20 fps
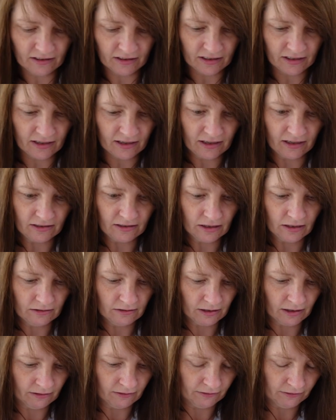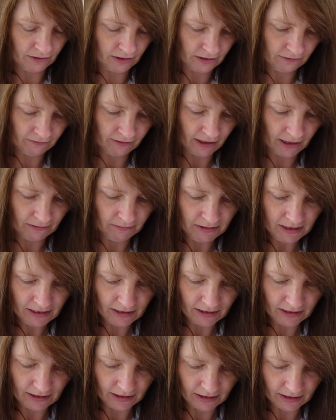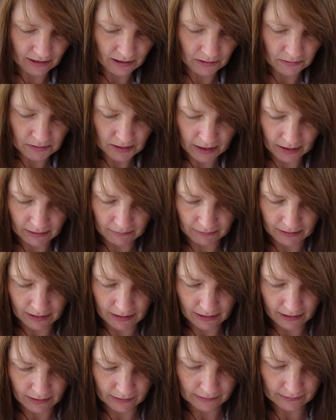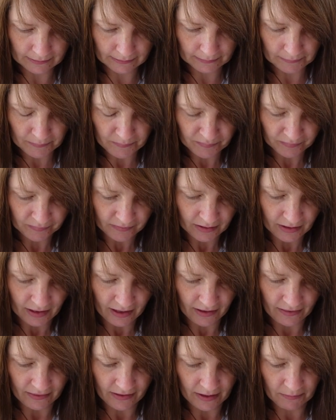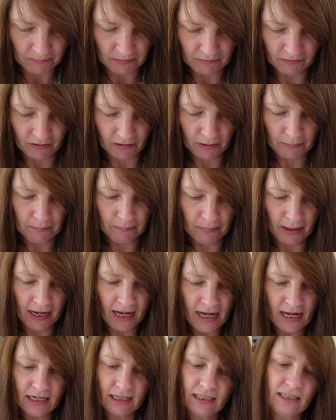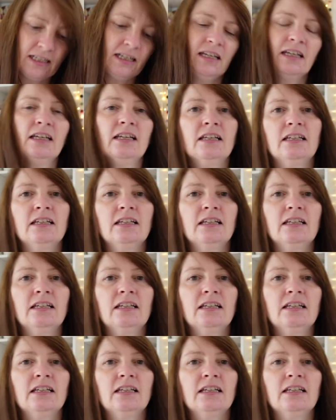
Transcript: like anything too terrifying for Halloween. I like cute Halloween things. And then we've got a bat.